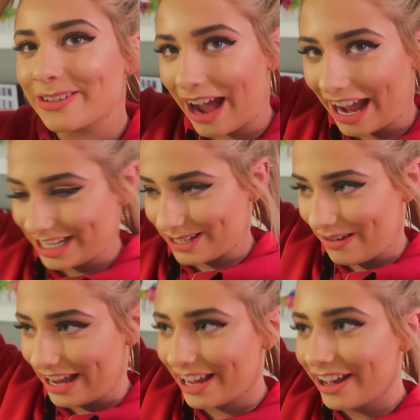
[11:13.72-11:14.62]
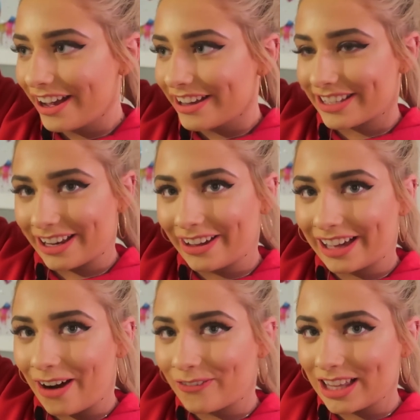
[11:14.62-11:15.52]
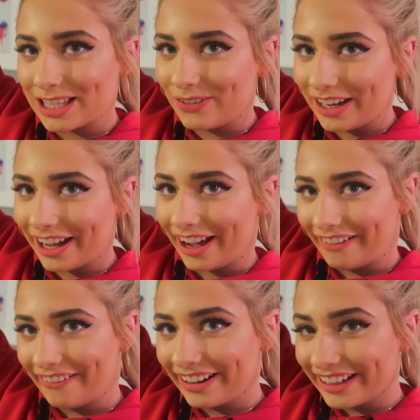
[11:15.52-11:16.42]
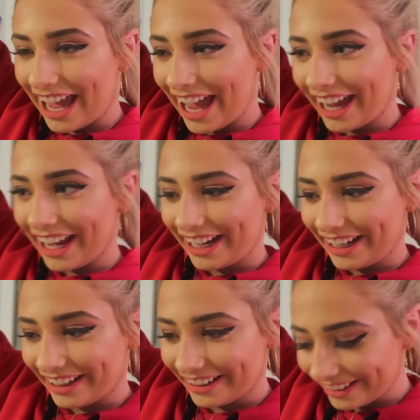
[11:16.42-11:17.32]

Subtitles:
to hate me. So look out for this video. Yay!